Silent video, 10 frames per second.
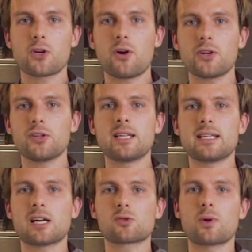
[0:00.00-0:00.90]
can't use tea
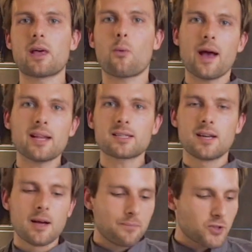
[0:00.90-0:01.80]
towels when they're wet.
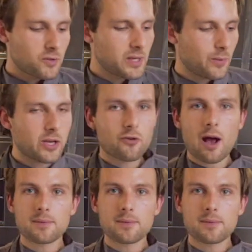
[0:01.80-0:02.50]
Obviously, when you grab